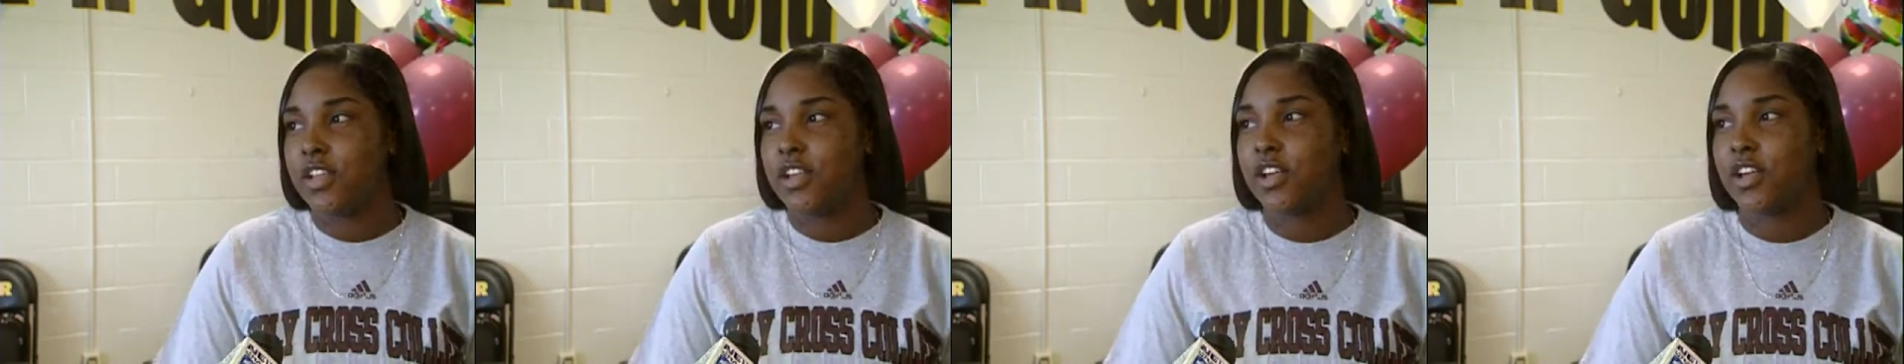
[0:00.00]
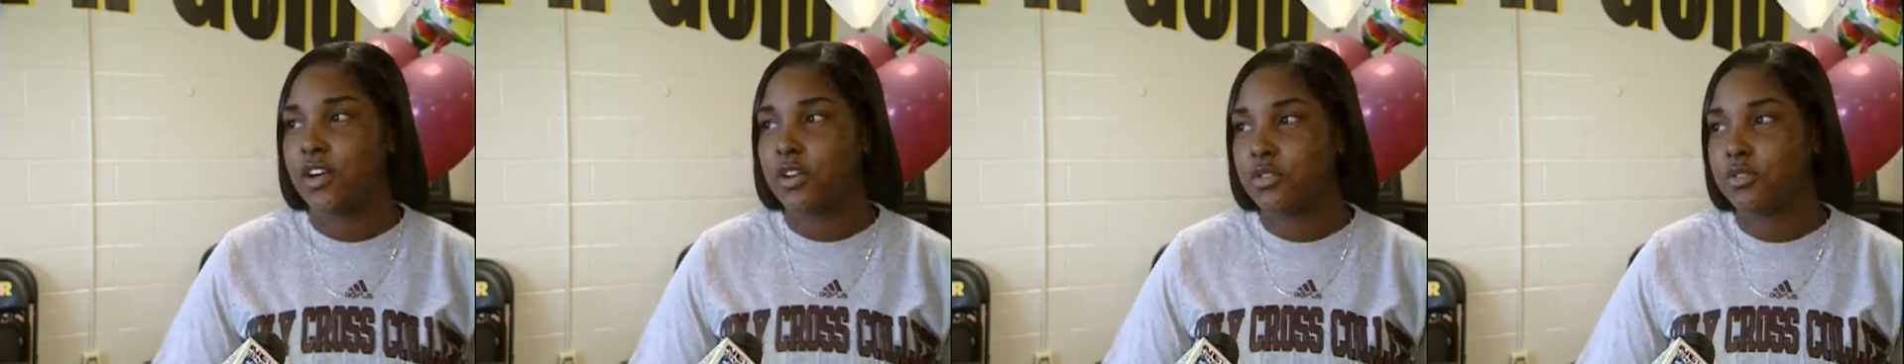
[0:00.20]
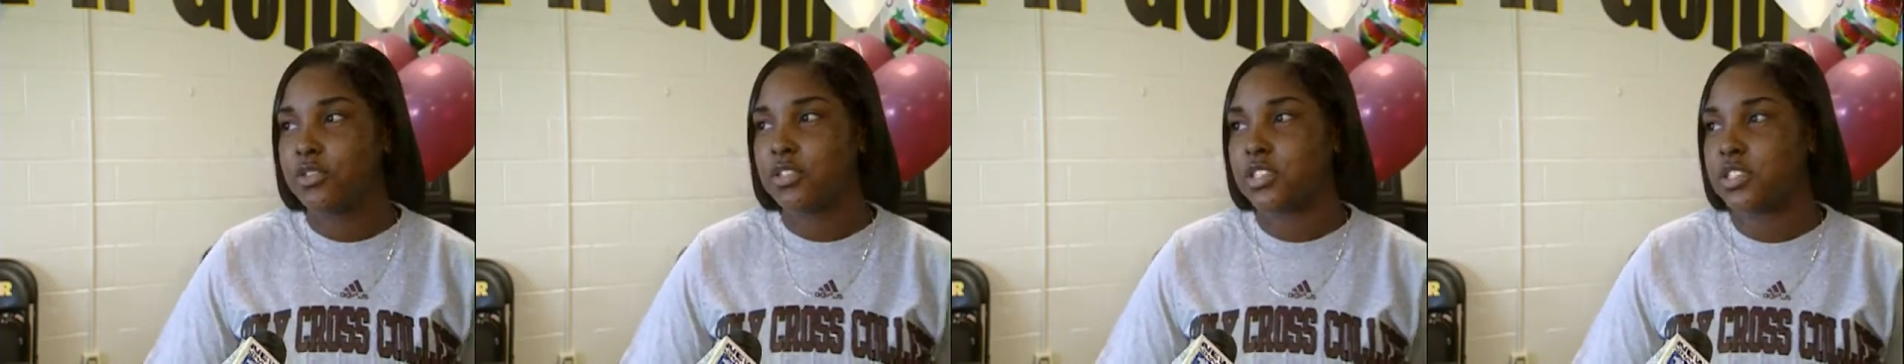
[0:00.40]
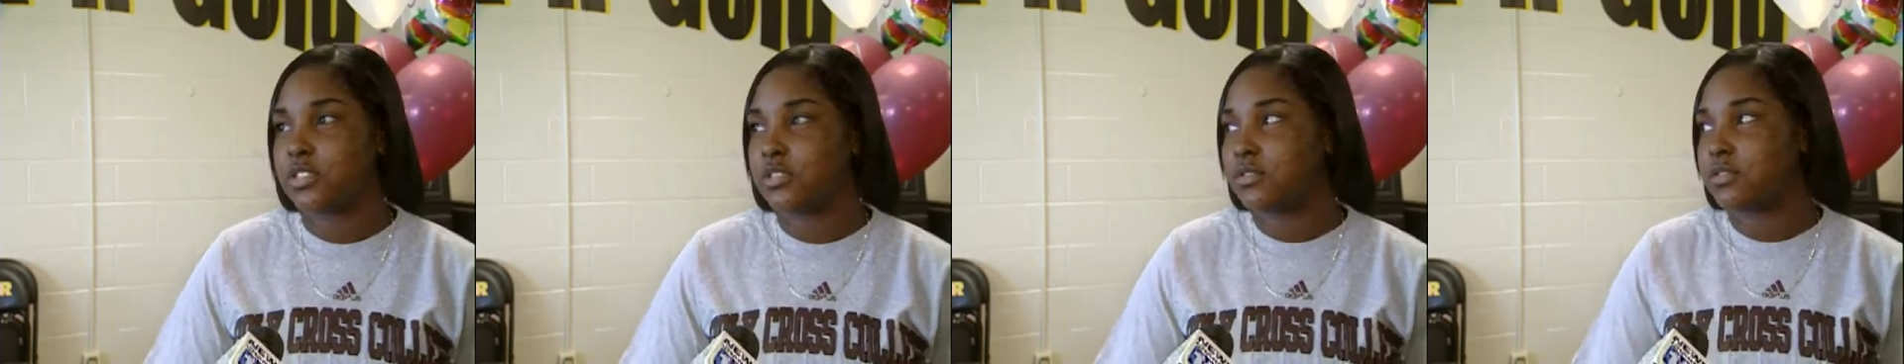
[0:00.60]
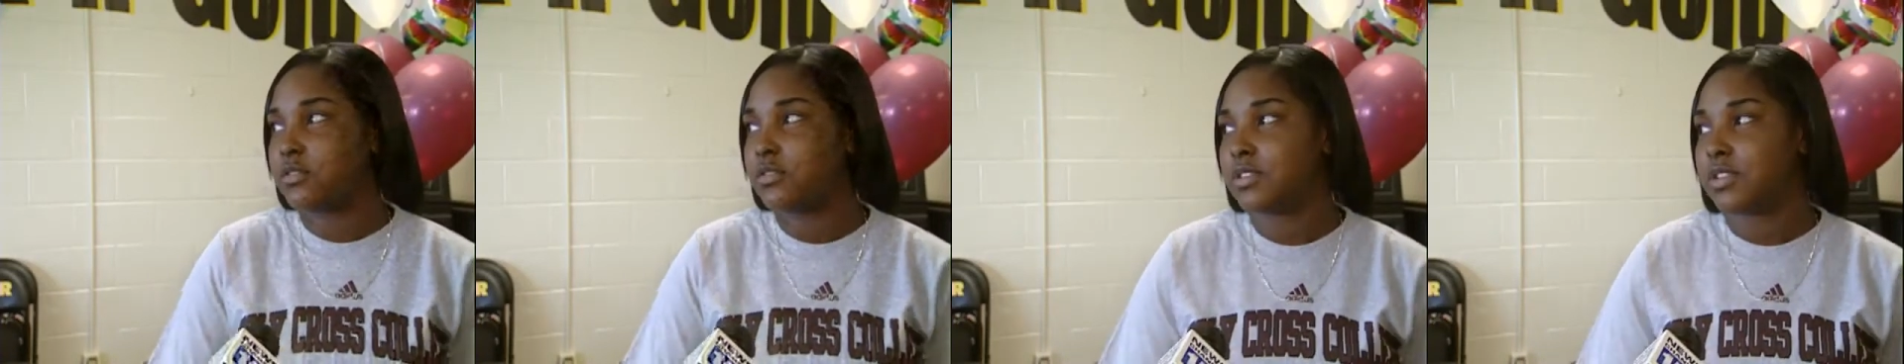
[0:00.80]
coach,
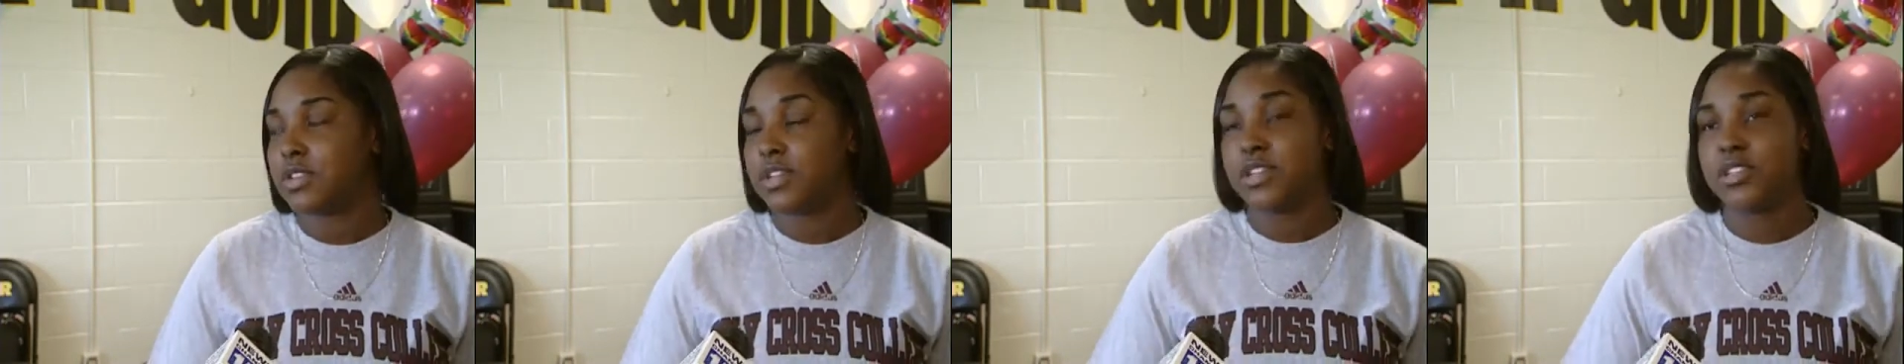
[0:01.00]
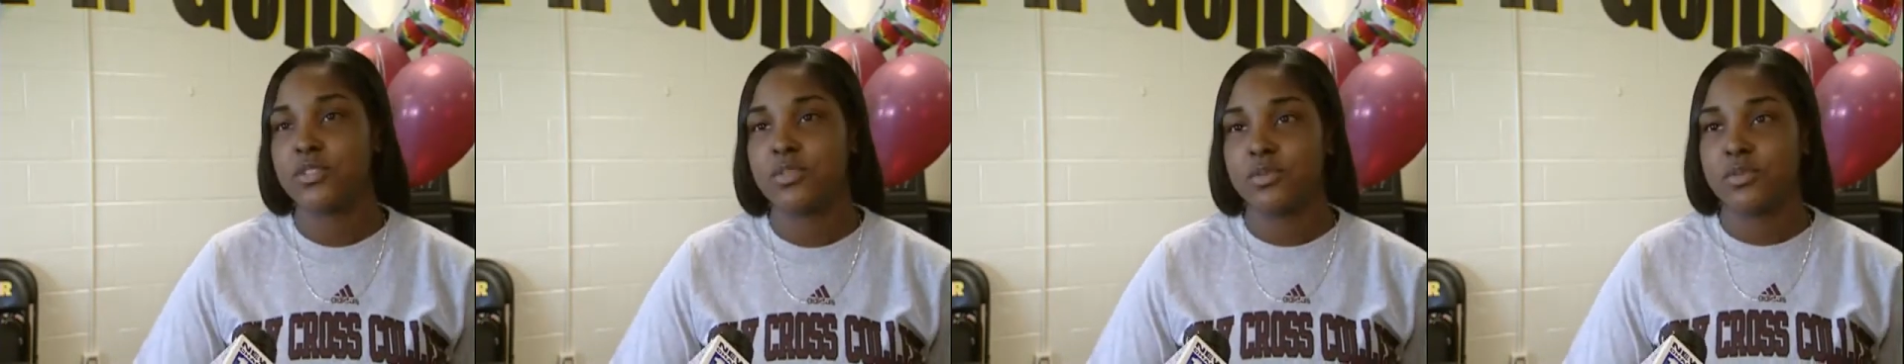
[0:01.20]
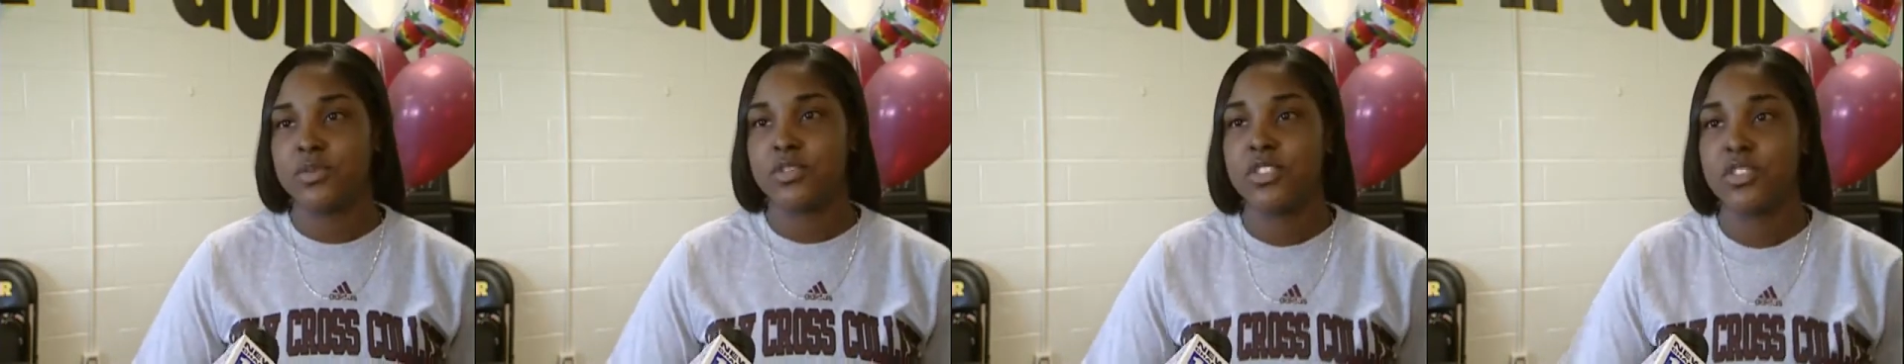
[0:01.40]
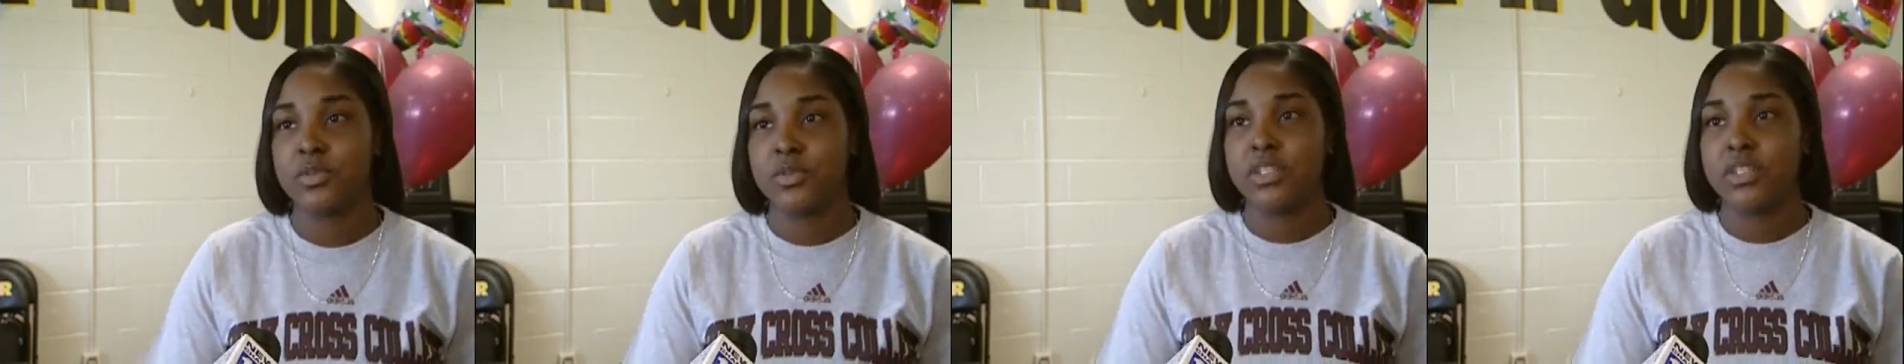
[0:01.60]
uh, she